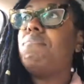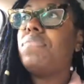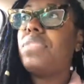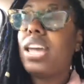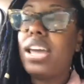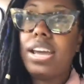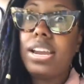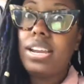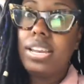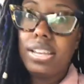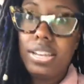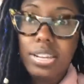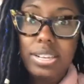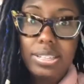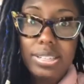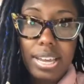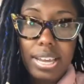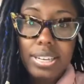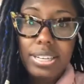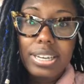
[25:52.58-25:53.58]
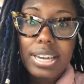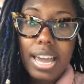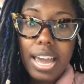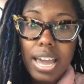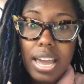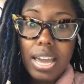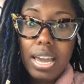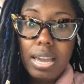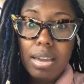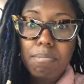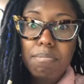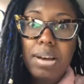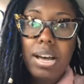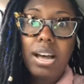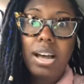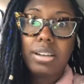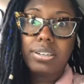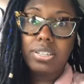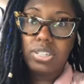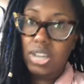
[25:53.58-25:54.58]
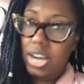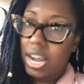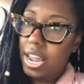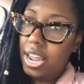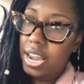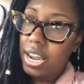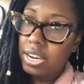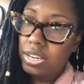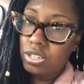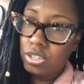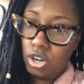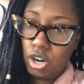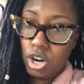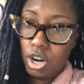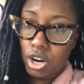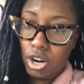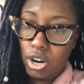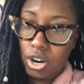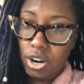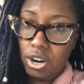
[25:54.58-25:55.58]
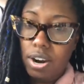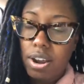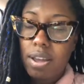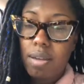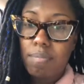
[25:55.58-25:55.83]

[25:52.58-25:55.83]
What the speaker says: and it is a game changer